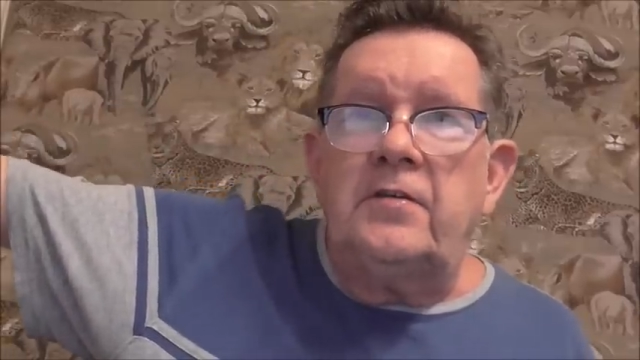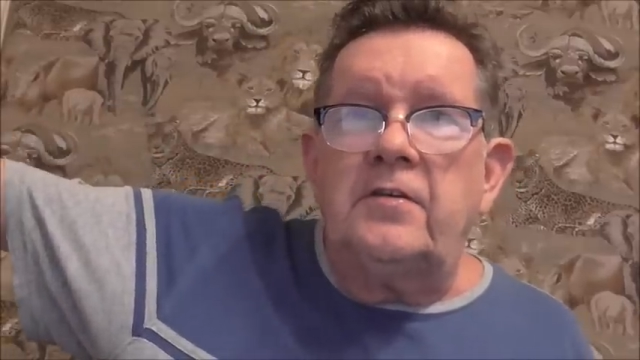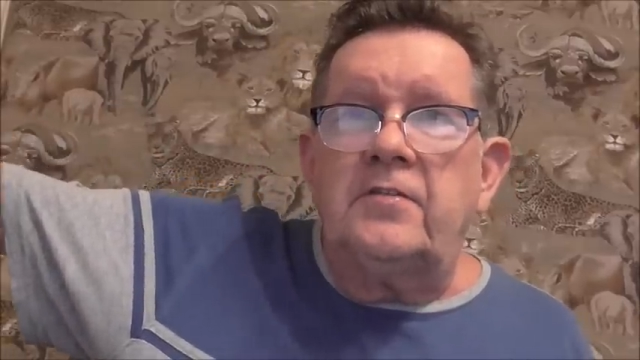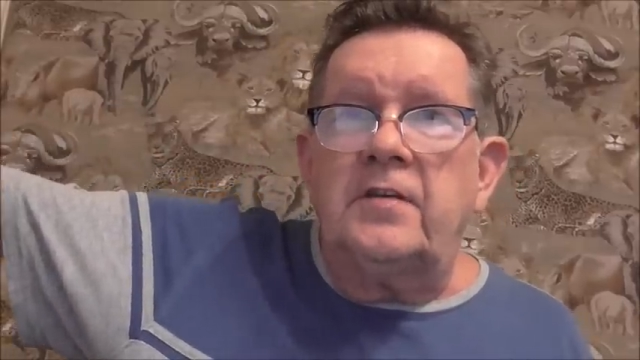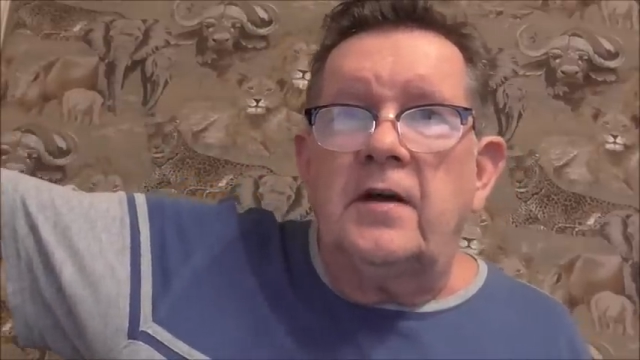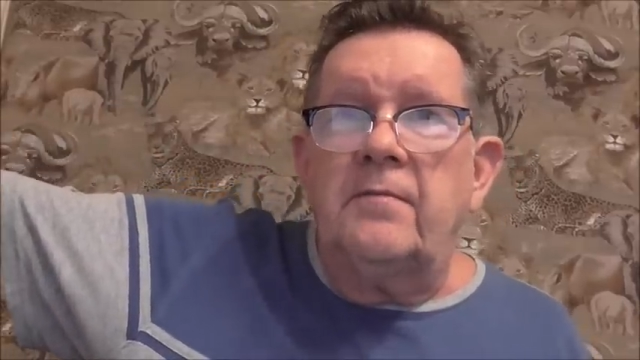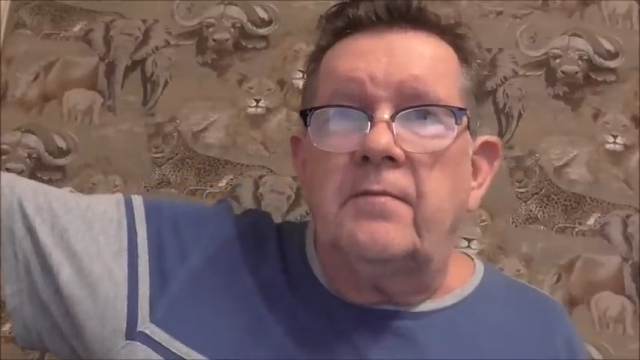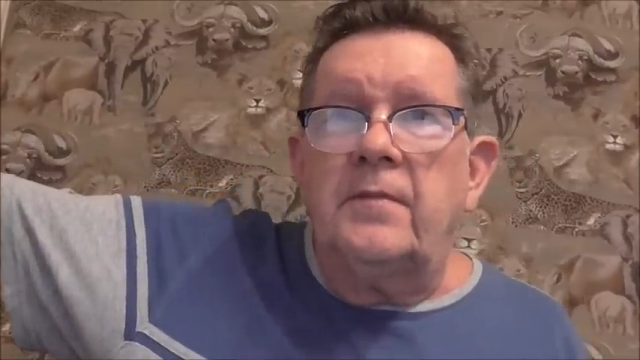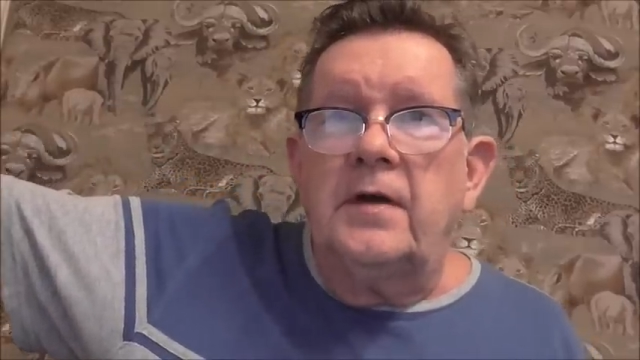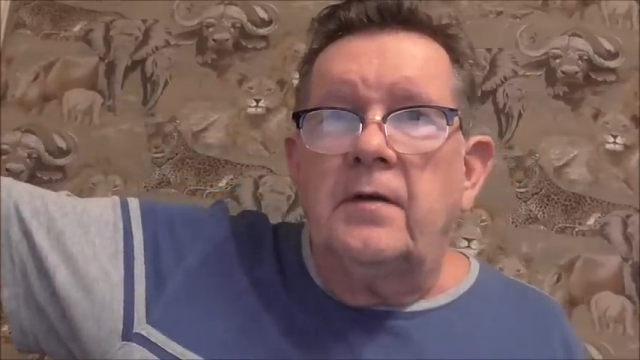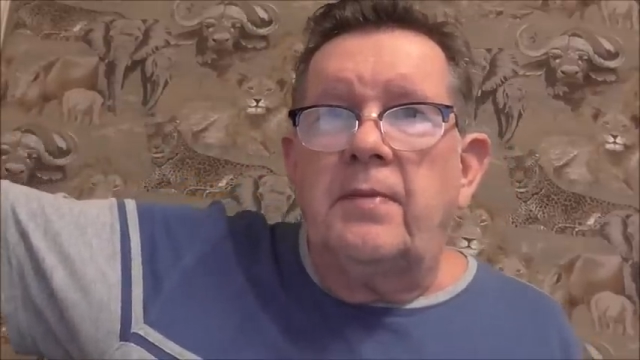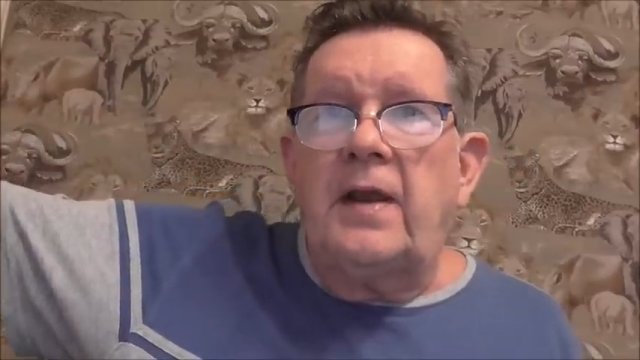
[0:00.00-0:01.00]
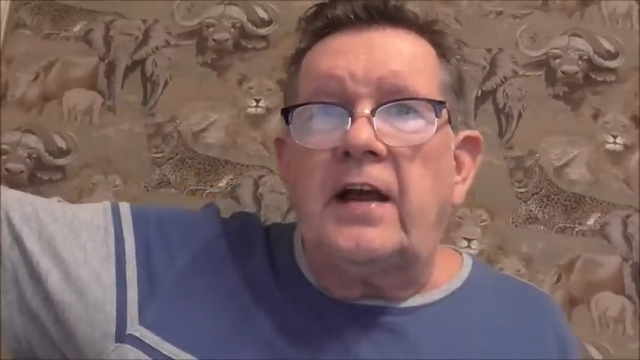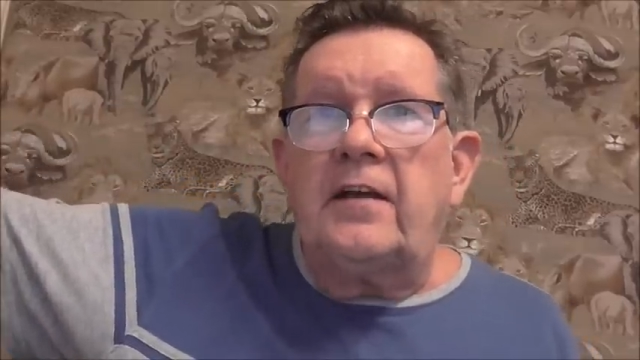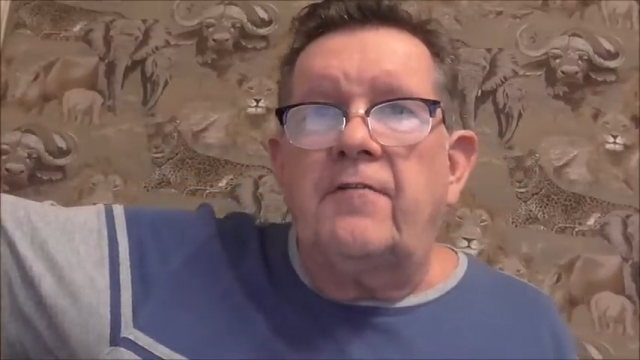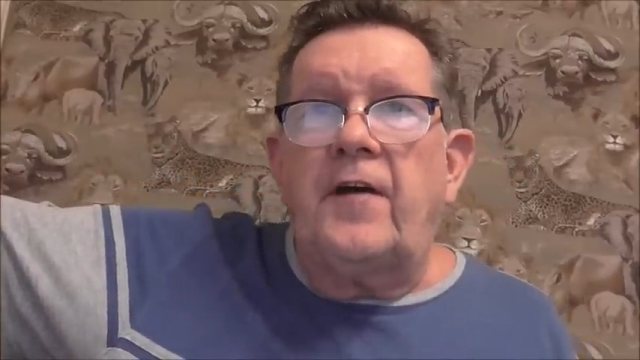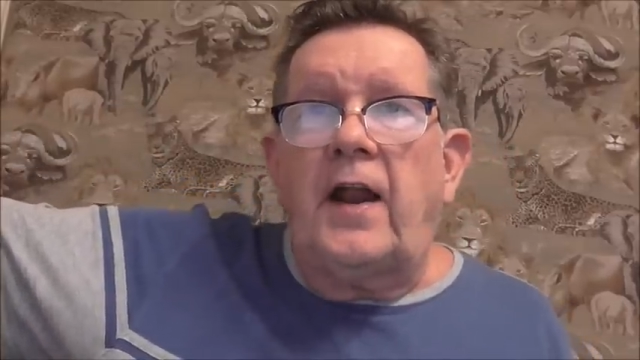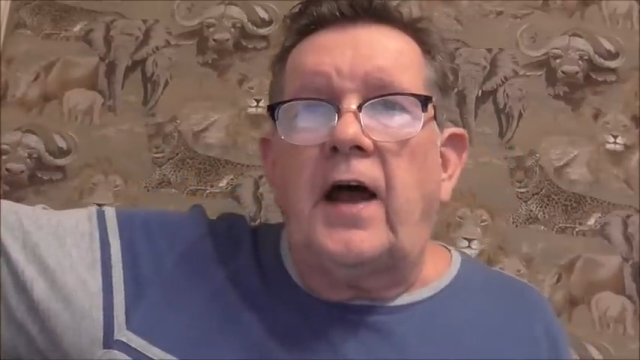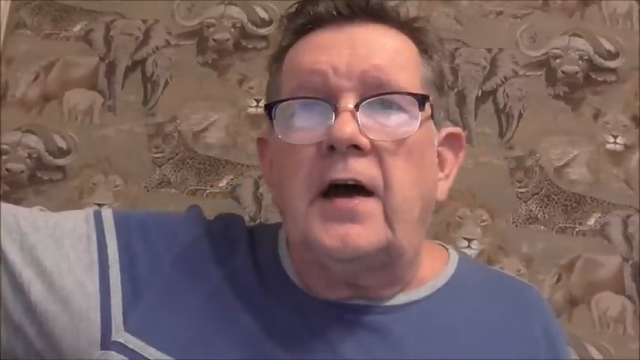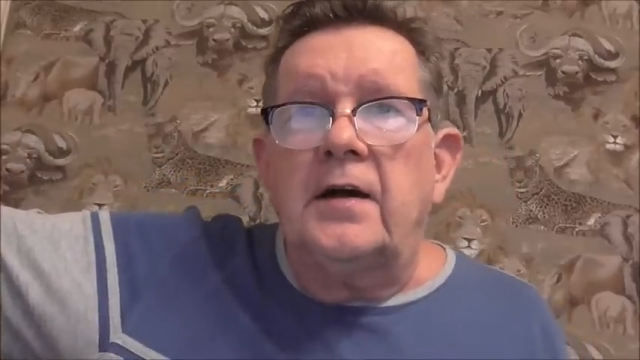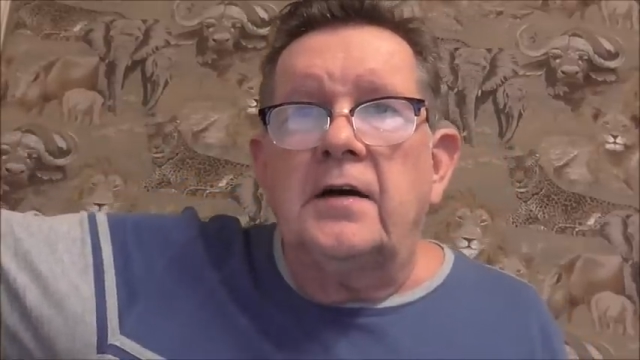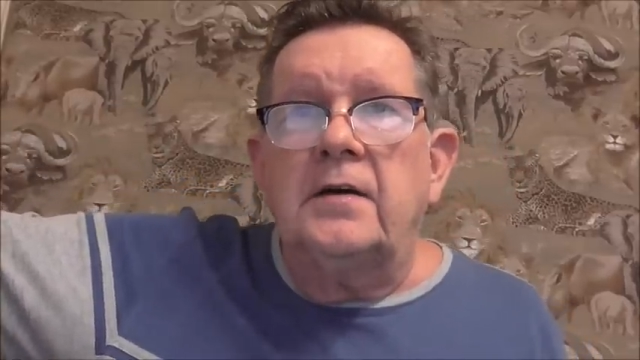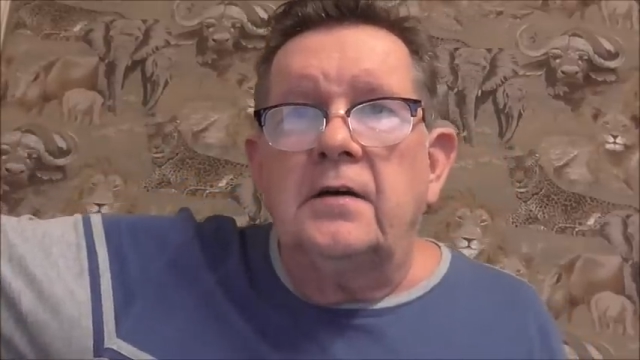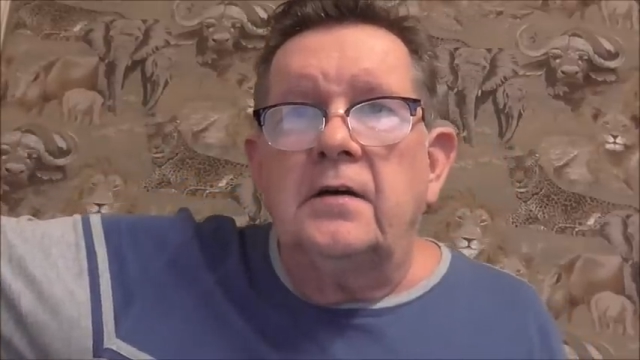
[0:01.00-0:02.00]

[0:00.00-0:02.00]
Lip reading: to some black fella